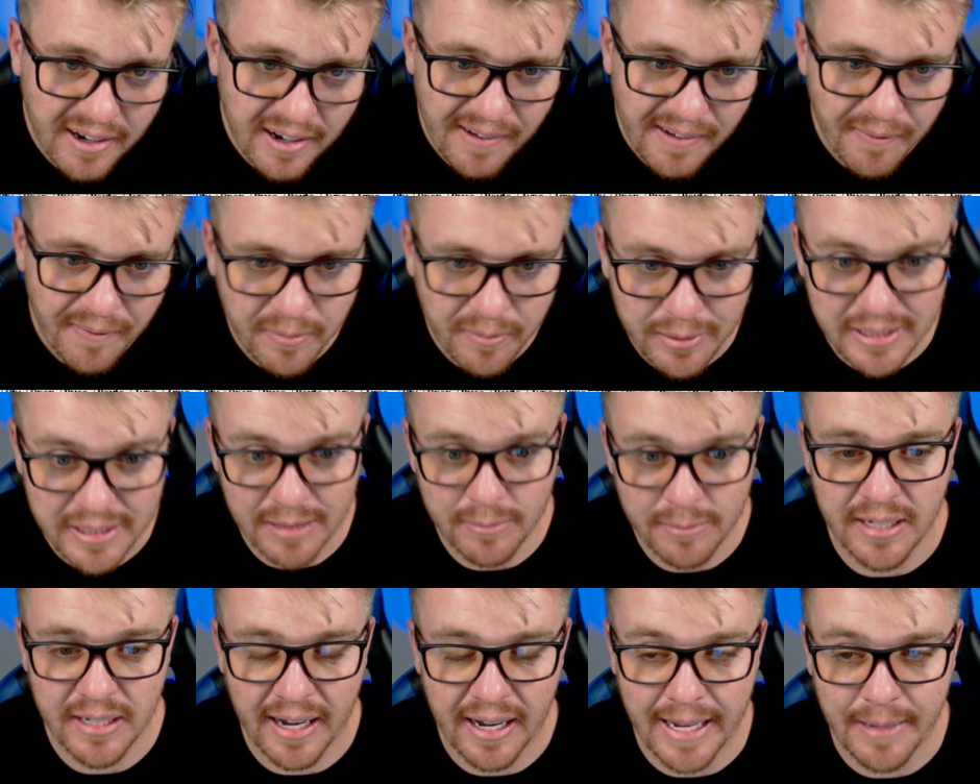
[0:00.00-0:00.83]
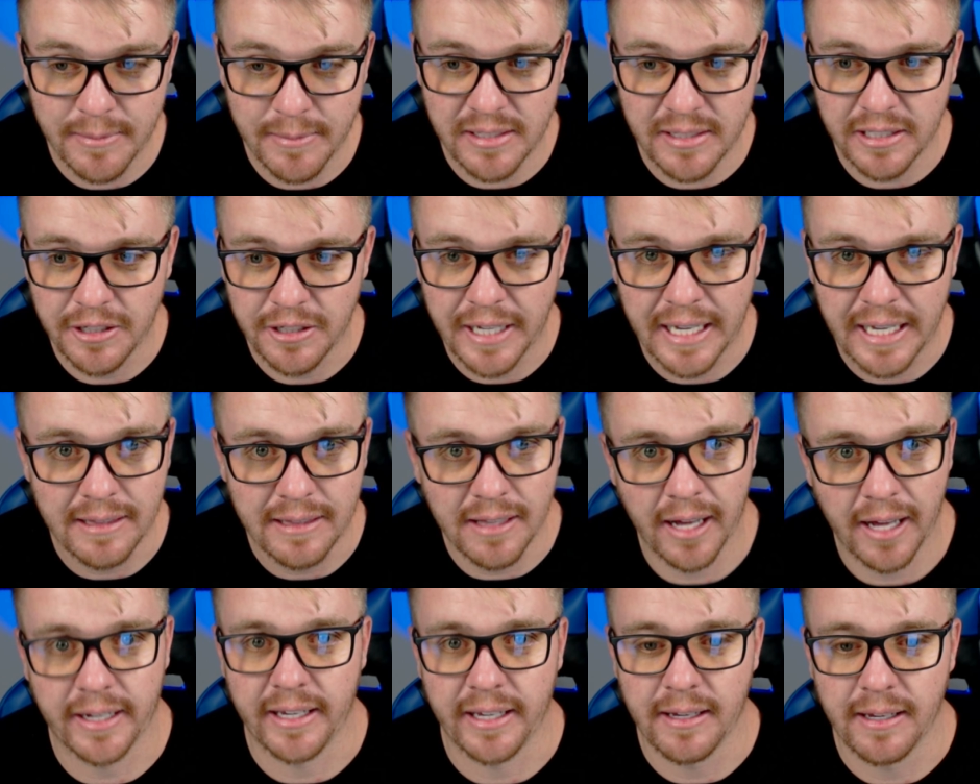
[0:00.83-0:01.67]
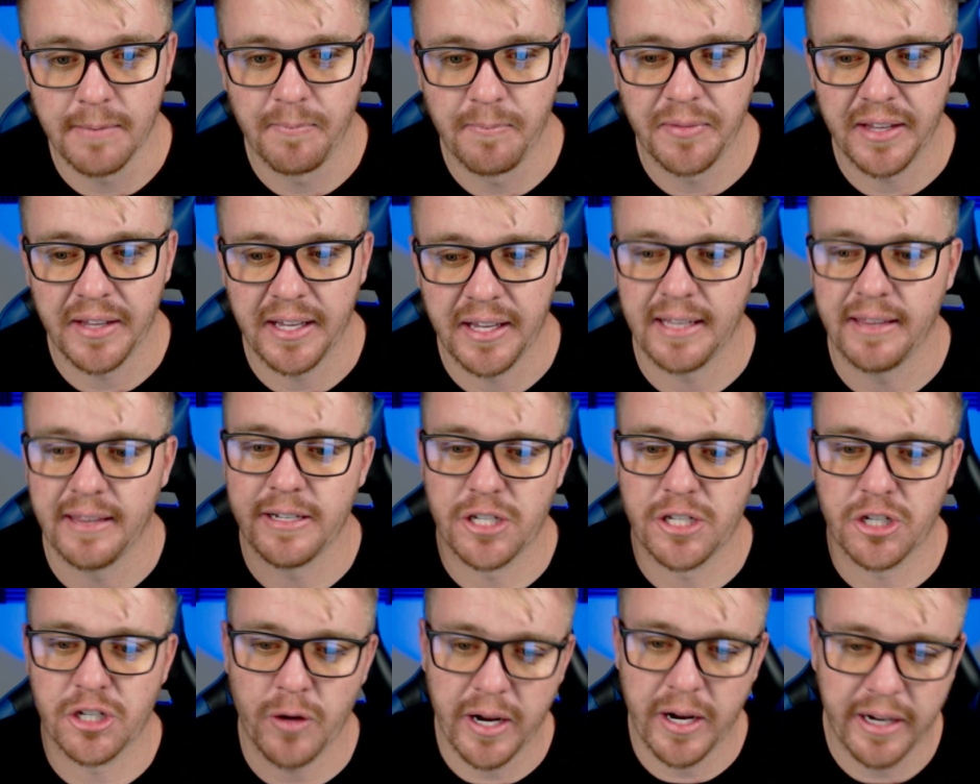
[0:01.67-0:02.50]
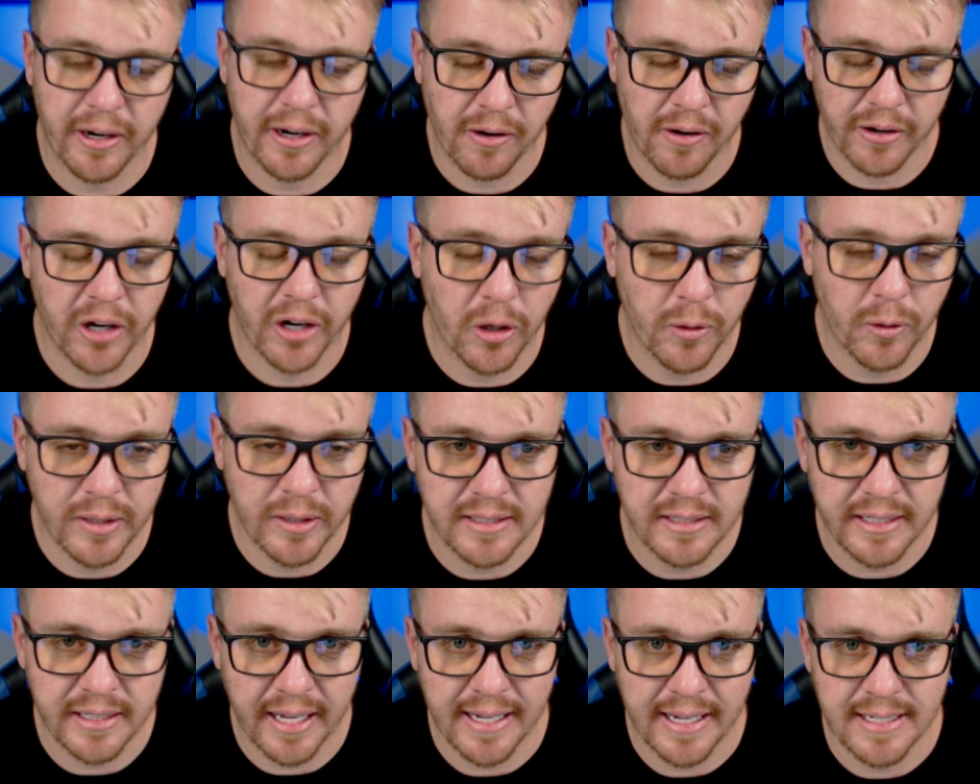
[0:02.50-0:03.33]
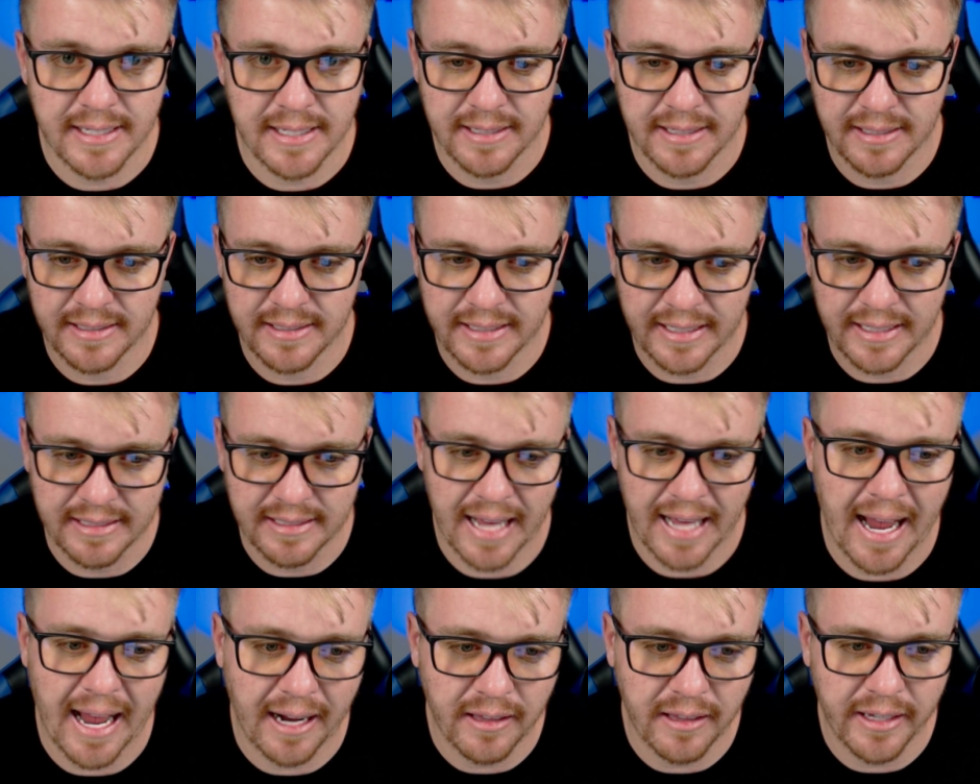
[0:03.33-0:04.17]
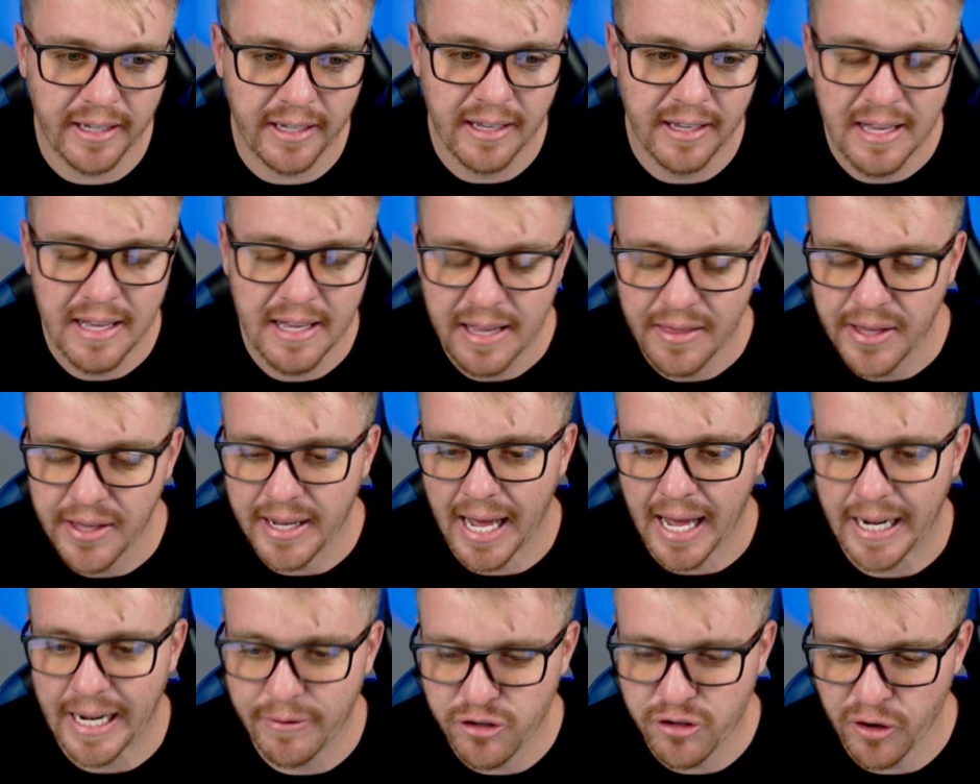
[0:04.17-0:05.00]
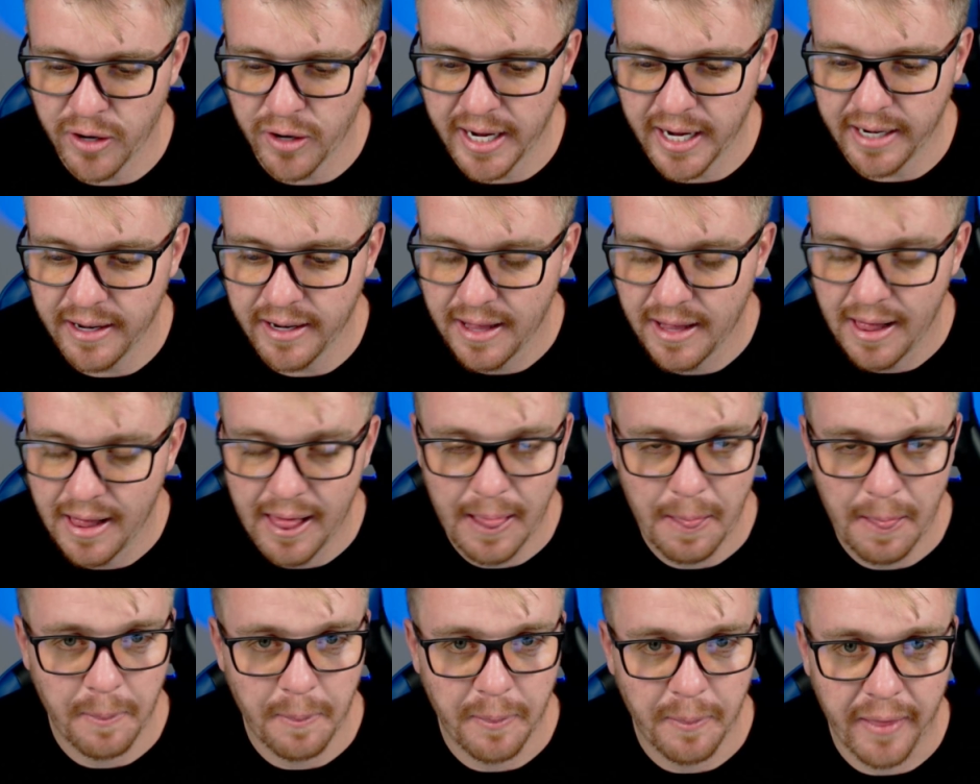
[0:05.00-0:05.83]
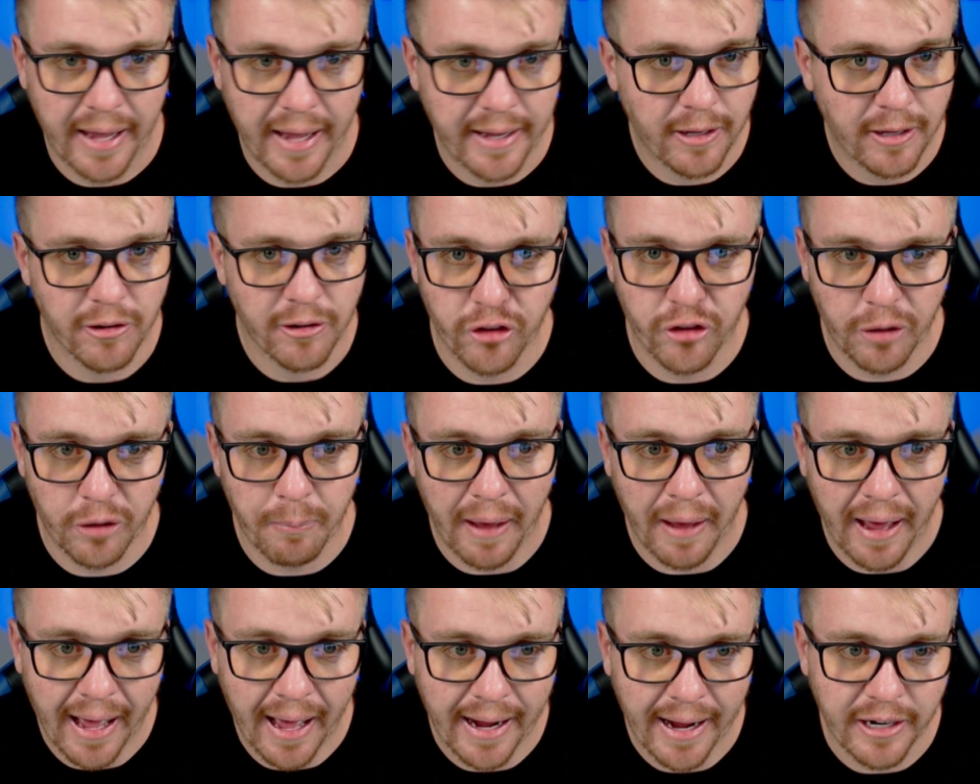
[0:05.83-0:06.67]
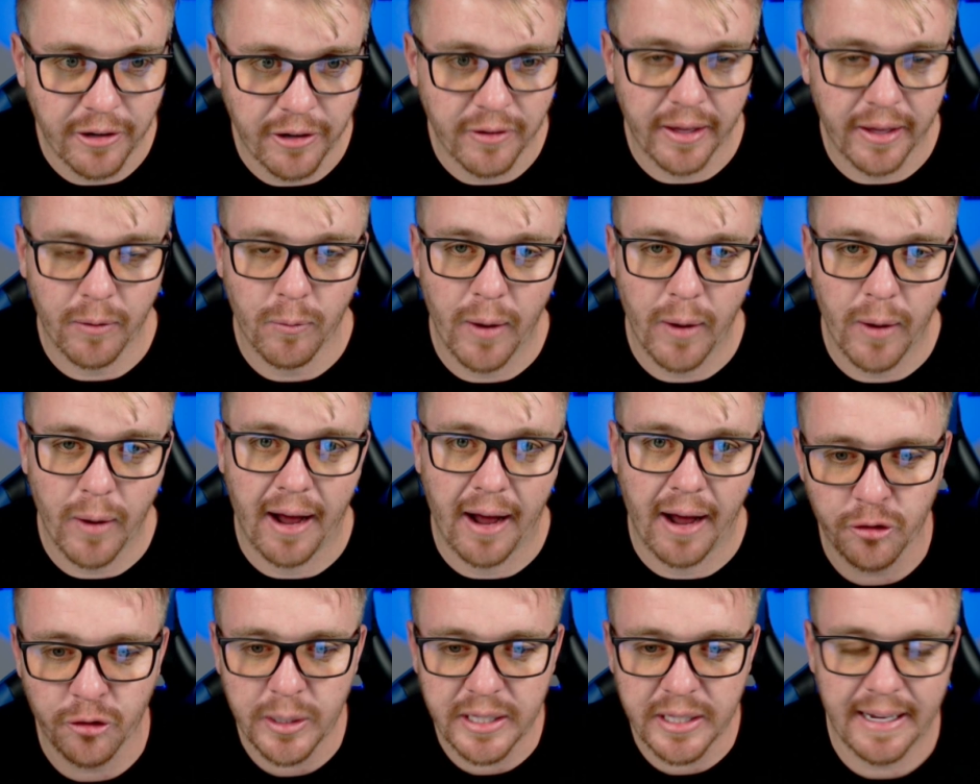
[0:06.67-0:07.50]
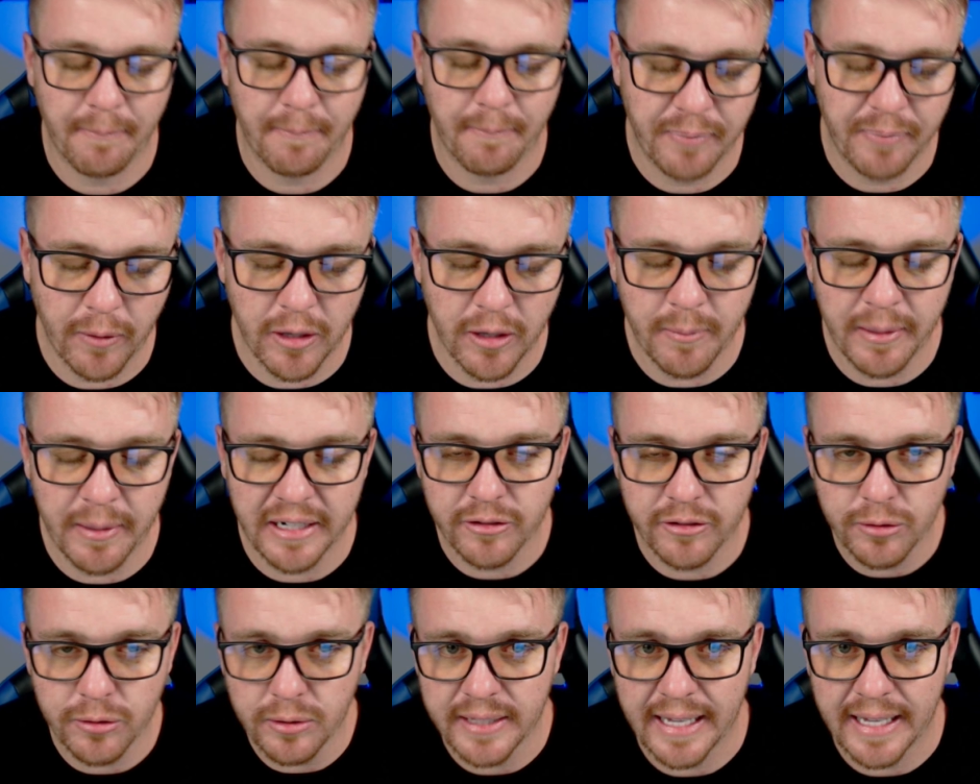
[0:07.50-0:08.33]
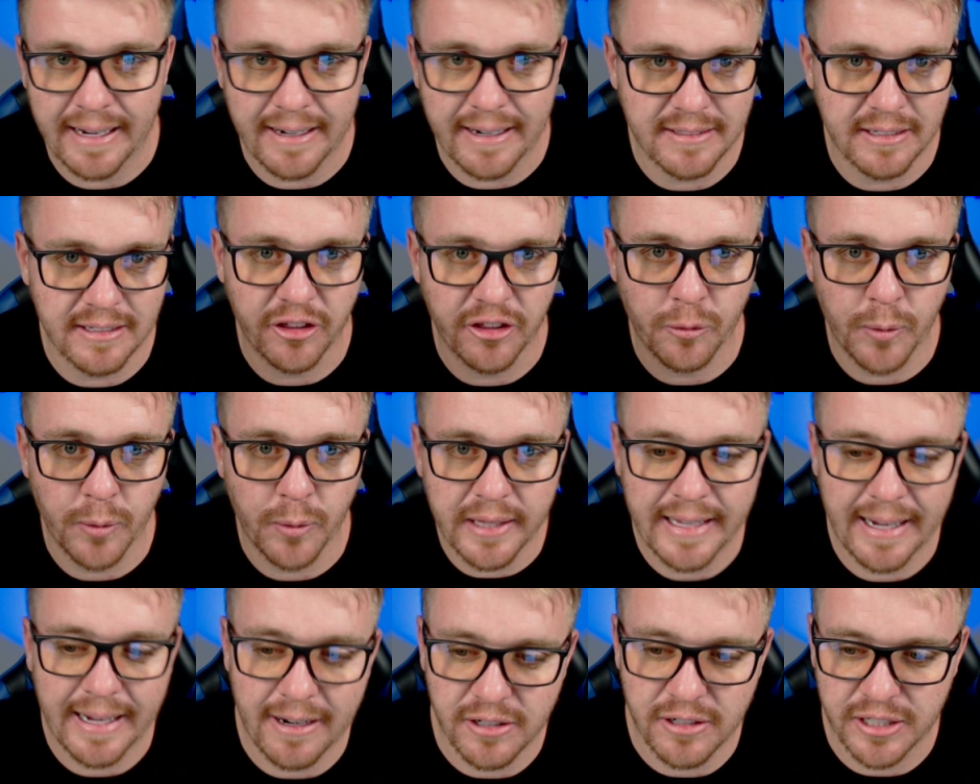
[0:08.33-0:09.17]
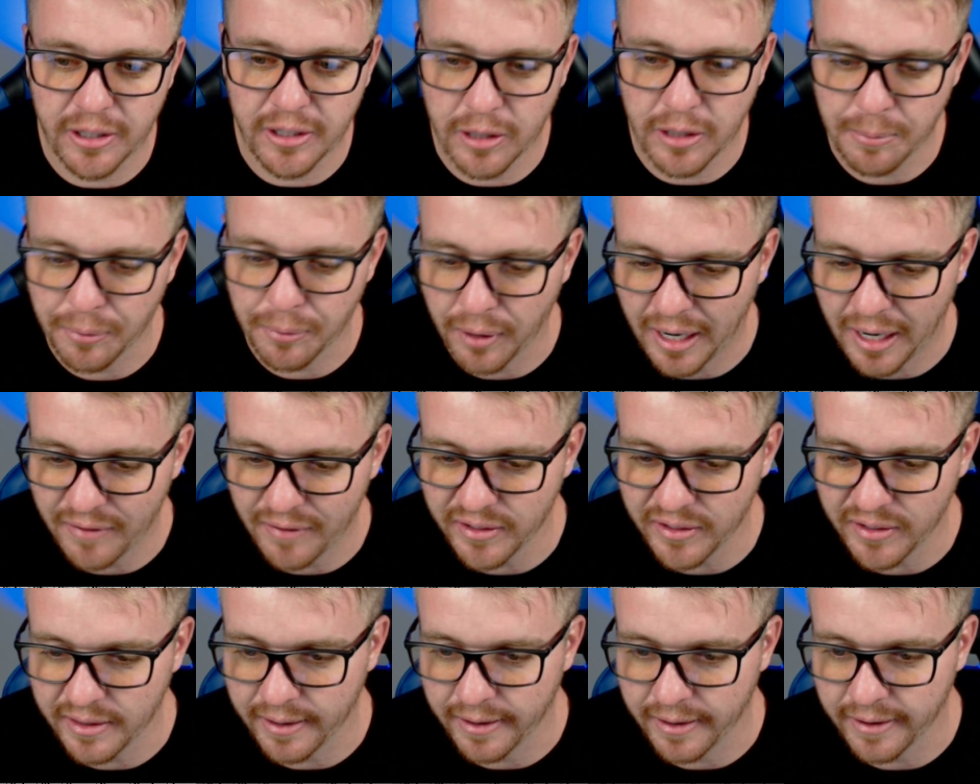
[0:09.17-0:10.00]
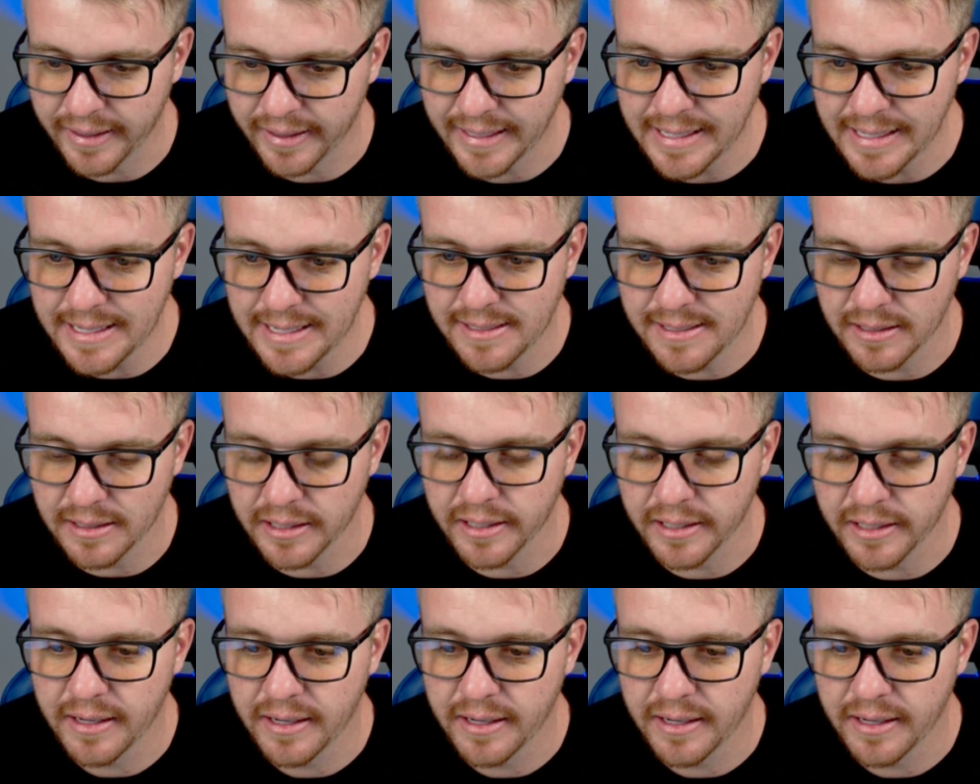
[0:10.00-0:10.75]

But sometimes, you get lucky. And this trade here on O N C S, this is exactly the kind of trade that you just look back and you're like, wow, that, that would have been a two thousand, three thousand dollar profit there easily